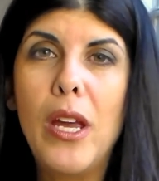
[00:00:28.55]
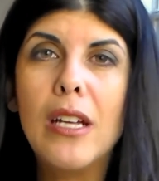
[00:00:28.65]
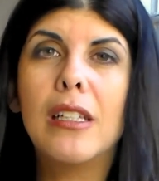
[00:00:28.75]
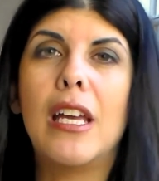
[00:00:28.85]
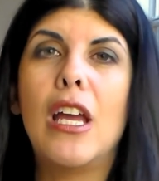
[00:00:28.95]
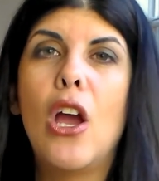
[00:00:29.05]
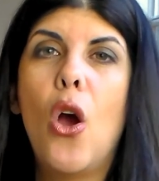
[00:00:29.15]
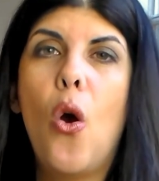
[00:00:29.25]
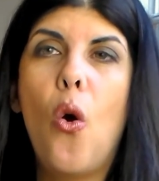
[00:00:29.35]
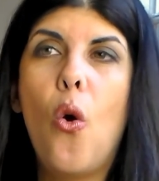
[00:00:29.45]
weekly
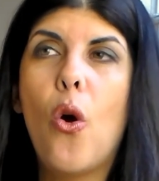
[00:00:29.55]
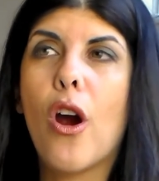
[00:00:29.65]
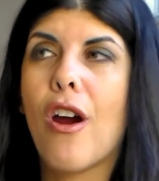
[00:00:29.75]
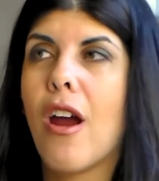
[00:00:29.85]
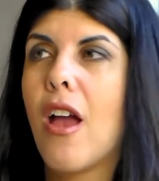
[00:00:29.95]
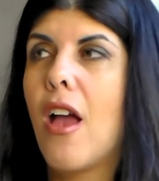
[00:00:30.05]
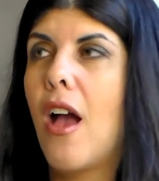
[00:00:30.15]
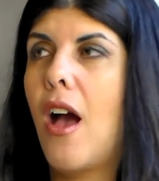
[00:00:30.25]
or